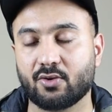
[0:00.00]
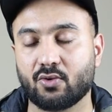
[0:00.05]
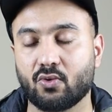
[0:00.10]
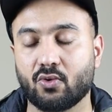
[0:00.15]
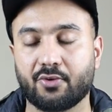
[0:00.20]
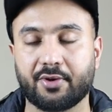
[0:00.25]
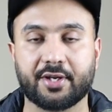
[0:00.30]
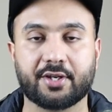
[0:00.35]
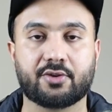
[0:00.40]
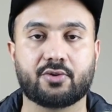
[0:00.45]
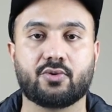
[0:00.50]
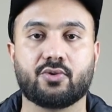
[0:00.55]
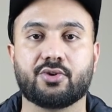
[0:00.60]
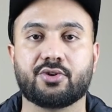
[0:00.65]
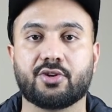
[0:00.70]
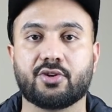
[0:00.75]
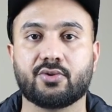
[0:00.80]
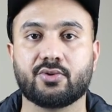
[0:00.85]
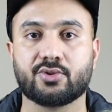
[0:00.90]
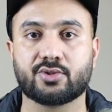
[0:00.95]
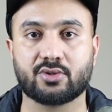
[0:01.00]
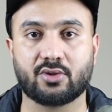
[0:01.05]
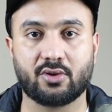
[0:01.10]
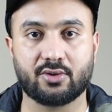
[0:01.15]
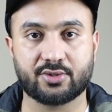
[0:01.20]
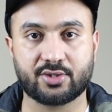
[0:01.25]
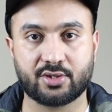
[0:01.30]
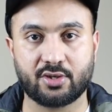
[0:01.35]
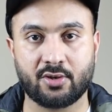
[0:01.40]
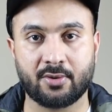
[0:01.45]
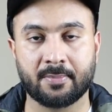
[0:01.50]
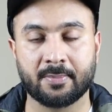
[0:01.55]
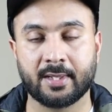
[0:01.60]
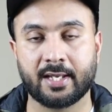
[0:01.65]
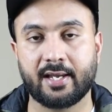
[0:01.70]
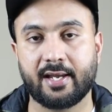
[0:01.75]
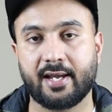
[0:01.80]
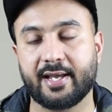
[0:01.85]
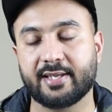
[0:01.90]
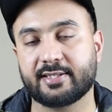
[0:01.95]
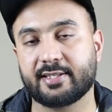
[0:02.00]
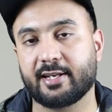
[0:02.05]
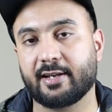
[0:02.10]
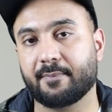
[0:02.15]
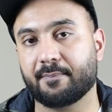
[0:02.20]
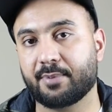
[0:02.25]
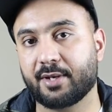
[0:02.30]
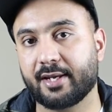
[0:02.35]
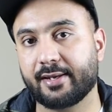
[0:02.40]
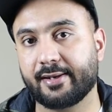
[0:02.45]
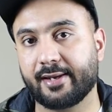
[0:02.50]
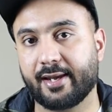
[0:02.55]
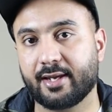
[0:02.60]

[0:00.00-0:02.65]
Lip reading: or it could use also SNMP